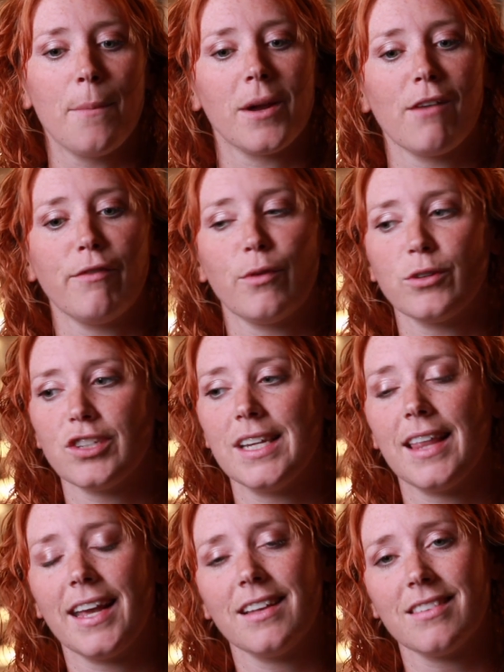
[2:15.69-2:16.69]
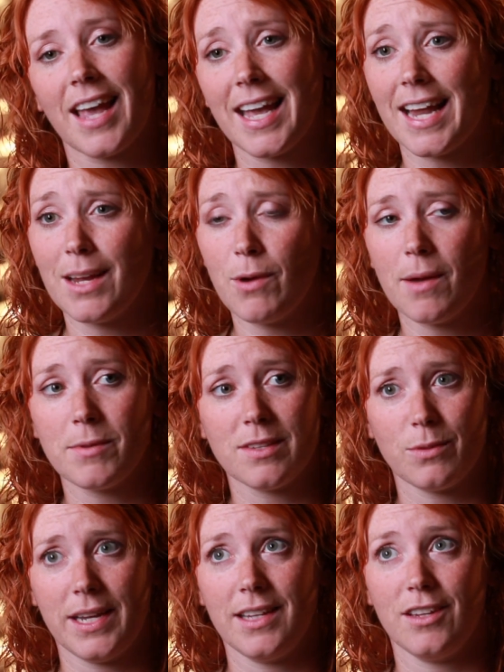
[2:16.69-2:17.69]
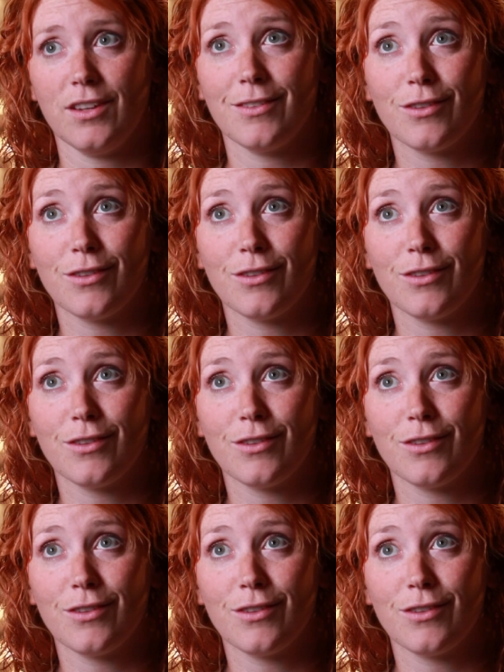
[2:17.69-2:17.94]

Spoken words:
But unfortunately, they can take anywhere between